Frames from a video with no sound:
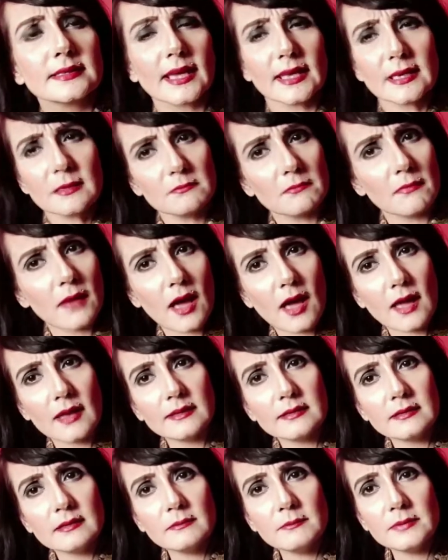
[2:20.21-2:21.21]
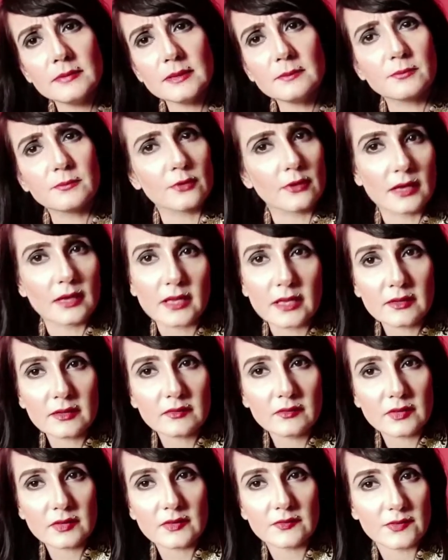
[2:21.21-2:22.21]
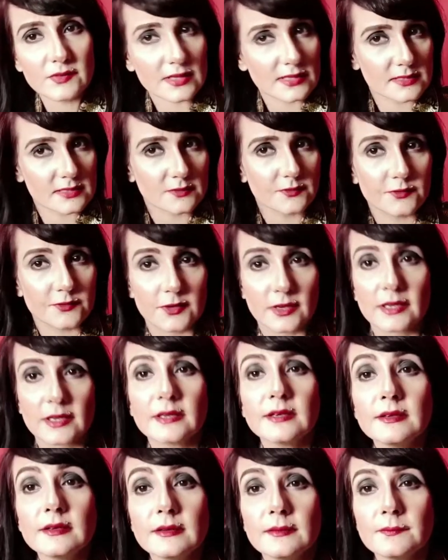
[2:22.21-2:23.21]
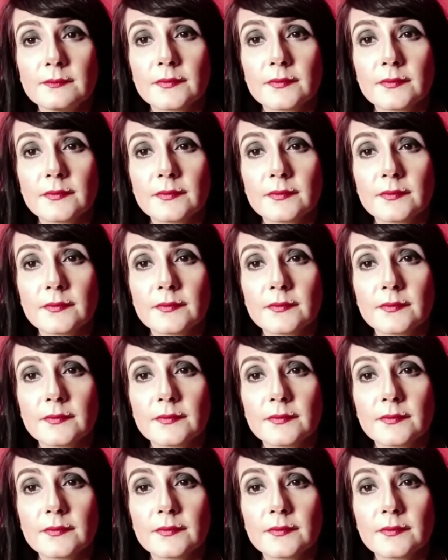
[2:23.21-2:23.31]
"Can a man be brave if he's afraid?"